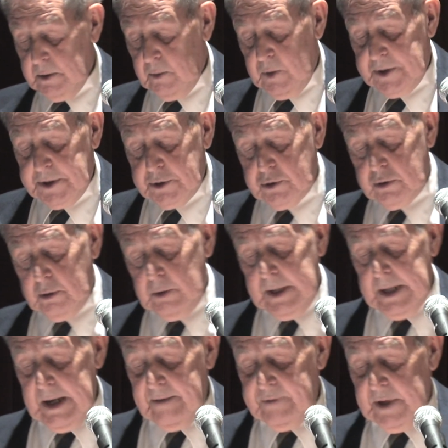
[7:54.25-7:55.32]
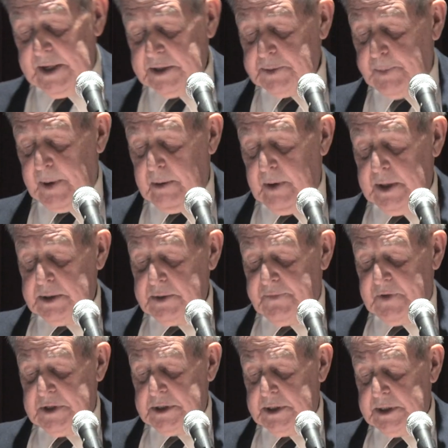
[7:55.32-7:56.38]
with the truly lovely experience
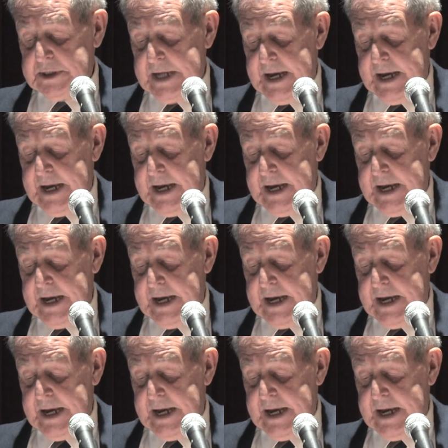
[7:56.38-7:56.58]
visitors